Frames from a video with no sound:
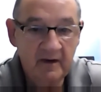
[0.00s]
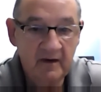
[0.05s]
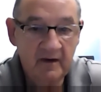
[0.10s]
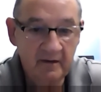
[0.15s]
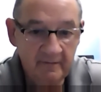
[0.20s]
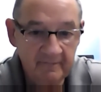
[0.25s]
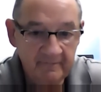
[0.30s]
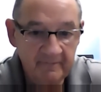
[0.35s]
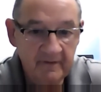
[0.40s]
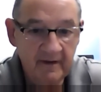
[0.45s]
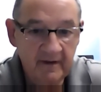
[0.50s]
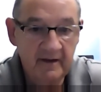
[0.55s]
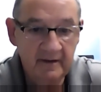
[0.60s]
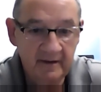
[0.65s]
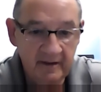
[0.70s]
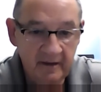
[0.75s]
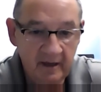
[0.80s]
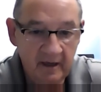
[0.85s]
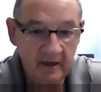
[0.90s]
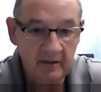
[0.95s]
of
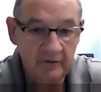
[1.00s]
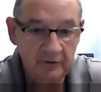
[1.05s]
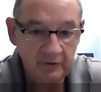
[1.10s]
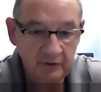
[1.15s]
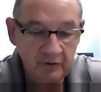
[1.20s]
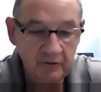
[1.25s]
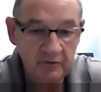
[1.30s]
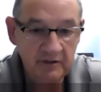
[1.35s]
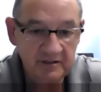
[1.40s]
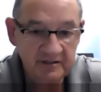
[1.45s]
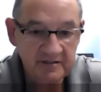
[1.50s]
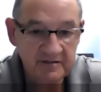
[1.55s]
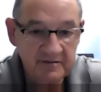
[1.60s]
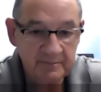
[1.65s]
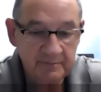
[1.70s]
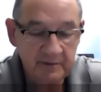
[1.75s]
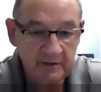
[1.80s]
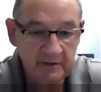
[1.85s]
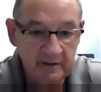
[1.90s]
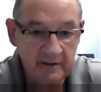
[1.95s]
a new
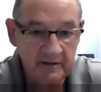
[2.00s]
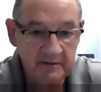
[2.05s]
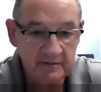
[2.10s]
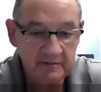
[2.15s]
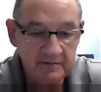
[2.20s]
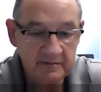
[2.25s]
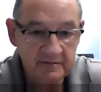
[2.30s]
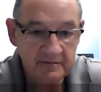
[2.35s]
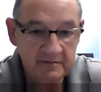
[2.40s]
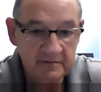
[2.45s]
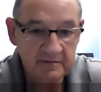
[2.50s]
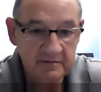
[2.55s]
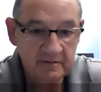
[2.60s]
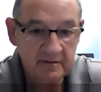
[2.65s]
experience.